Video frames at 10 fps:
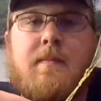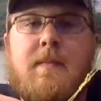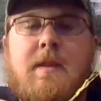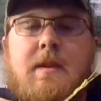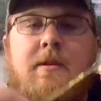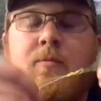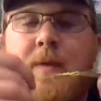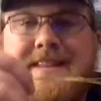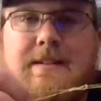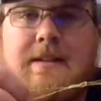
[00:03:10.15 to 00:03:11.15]
and then you'd
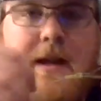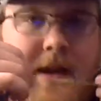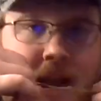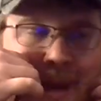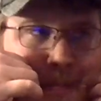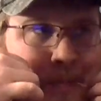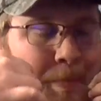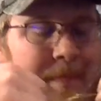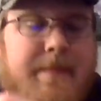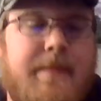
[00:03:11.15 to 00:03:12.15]
wet the line,
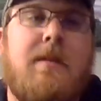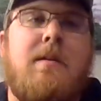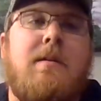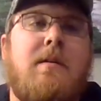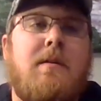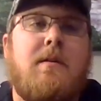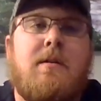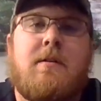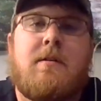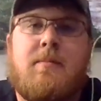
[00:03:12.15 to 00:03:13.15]

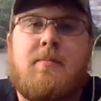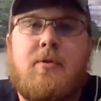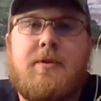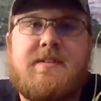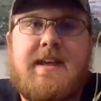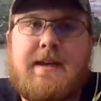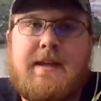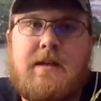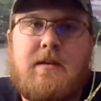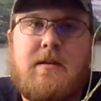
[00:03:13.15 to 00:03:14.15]
and you're going to pull this tag
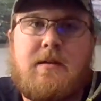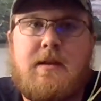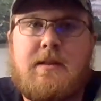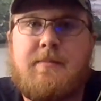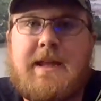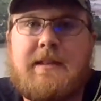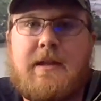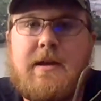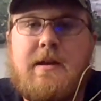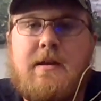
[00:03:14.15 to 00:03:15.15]
end in the main
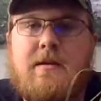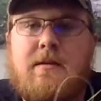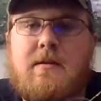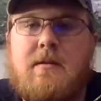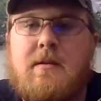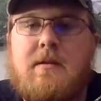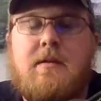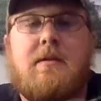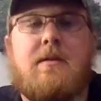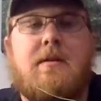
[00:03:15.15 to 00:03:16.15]
line,
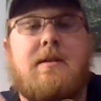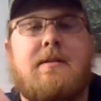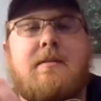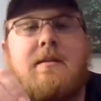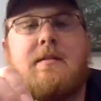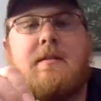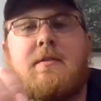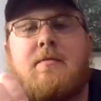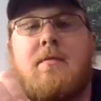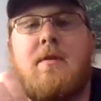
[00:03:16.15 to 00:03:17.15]
and that's going to
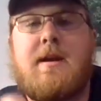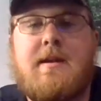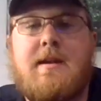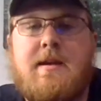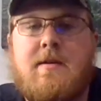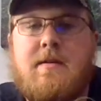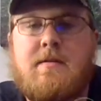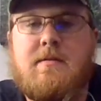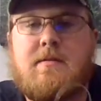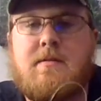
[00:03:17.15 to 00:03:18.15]
cinch right down
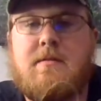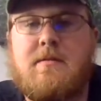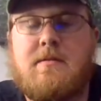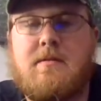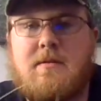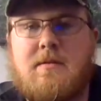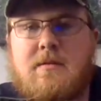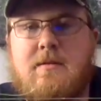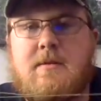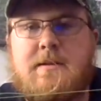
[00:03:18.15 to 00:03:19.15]

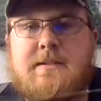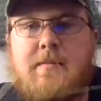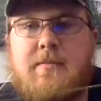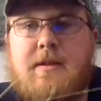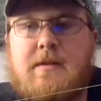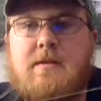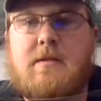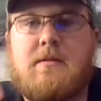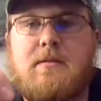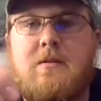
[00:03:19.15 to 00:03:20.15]
on top of that
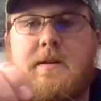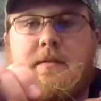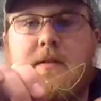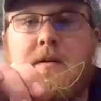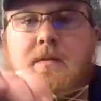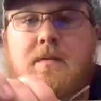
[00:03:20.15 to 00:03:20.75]
hook, like so.